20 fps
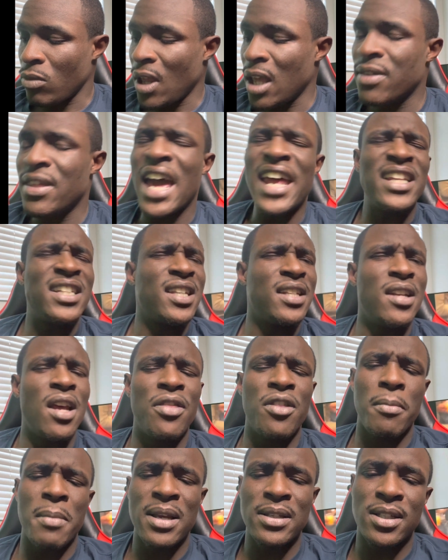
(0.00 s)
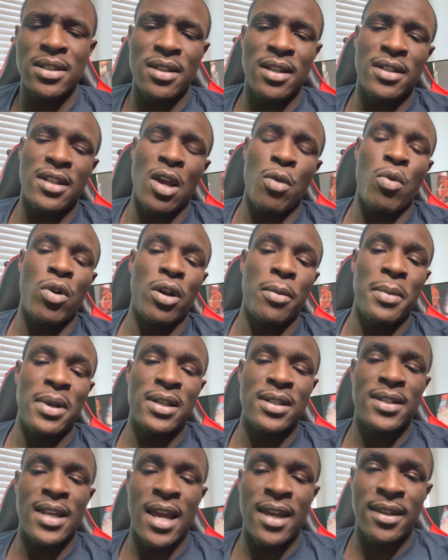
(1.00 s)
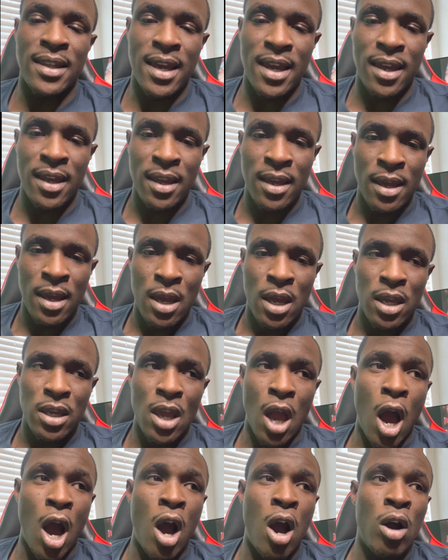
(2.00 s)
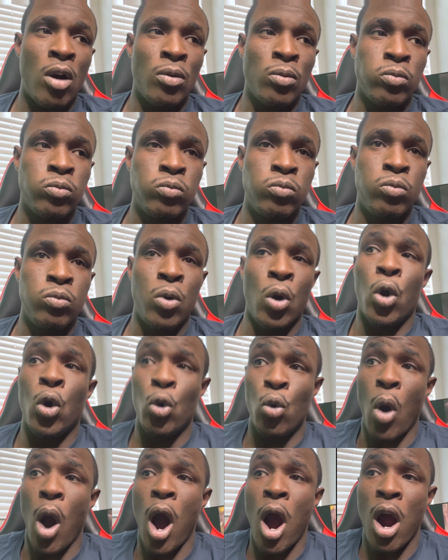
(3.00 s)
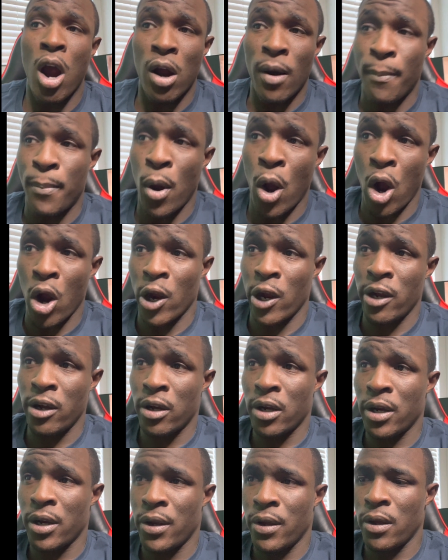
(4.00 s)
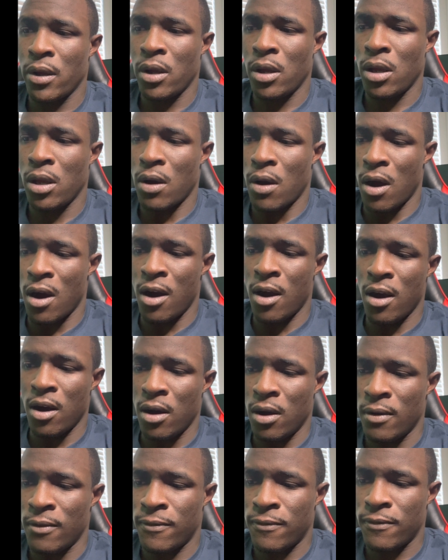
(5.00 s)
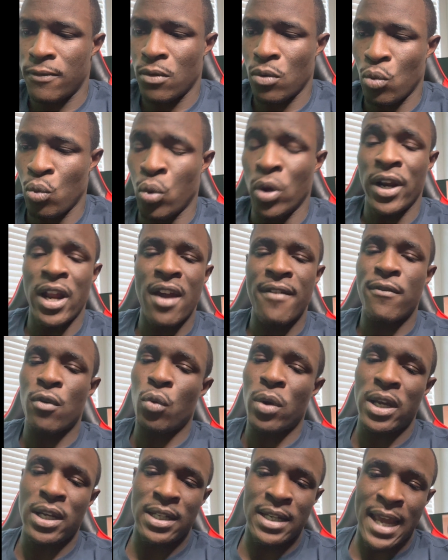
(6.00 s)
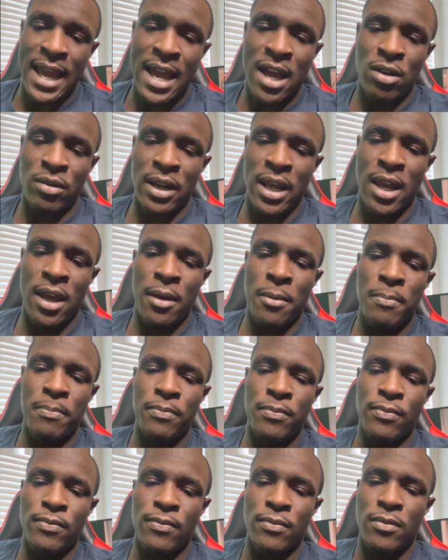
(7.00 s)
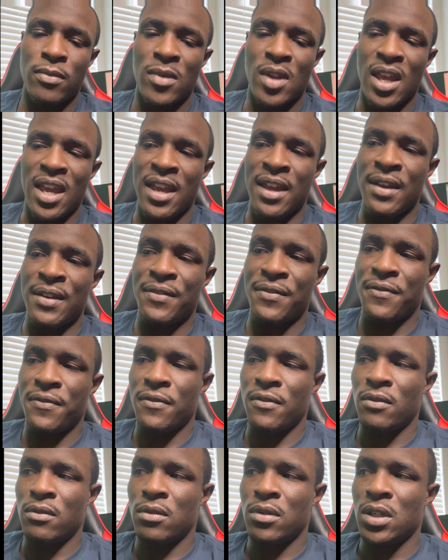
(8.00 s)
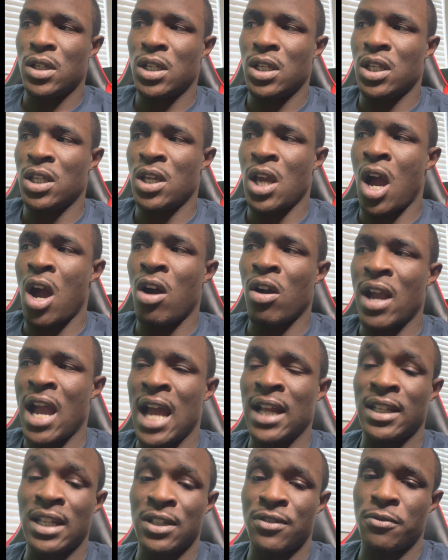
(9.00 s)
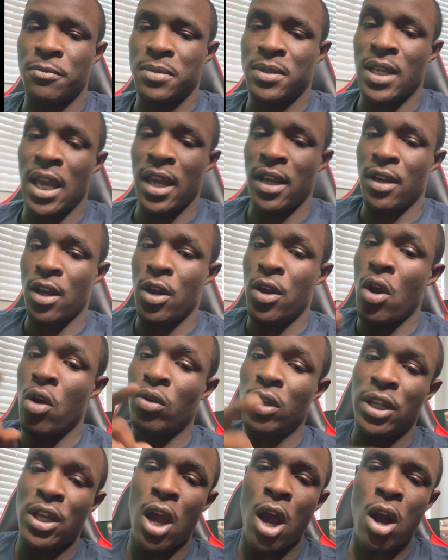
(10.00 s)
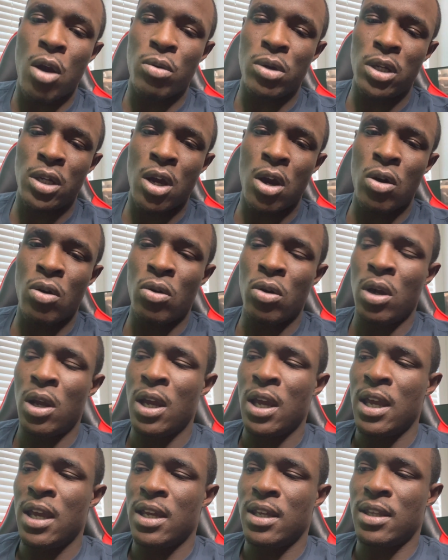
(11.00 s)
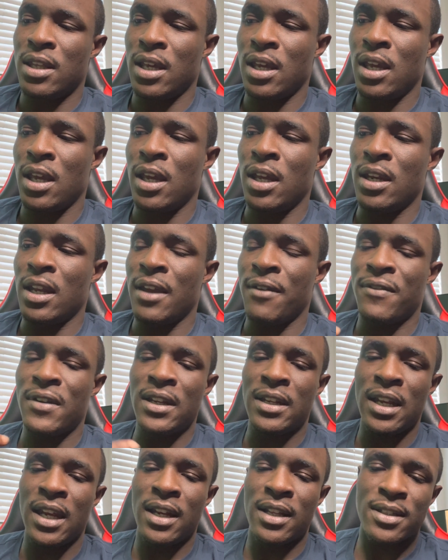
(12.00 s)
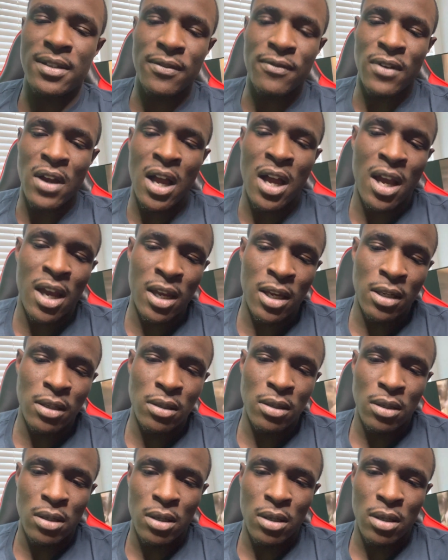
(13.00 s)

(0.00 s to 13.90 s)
that is another message that they wanted me to say that y'all who are a part of whatever went down that if y'all got this from Satan and only y'all would know, then if he did it to Von,